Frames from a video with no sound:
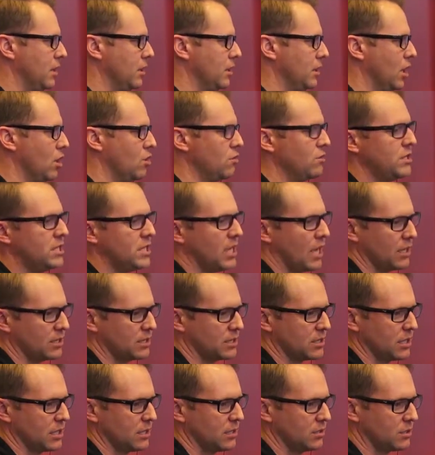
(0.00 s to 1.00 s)
load
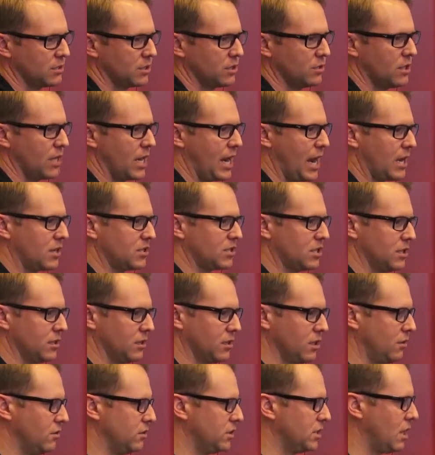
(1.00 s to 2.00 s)
testing. So it actually
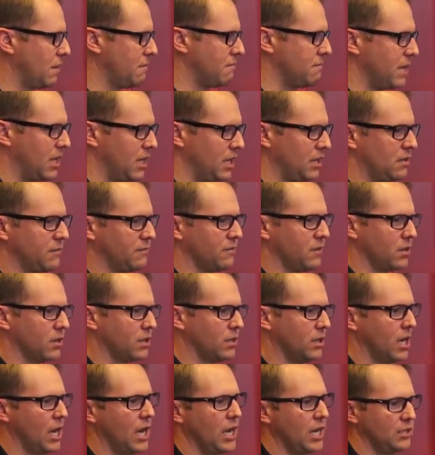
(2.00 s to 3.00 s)
loads up many different
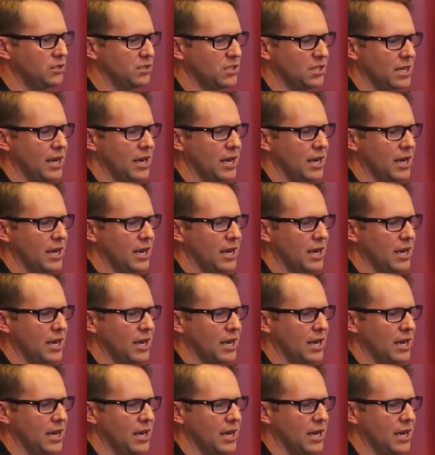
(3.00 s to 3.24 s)
clients.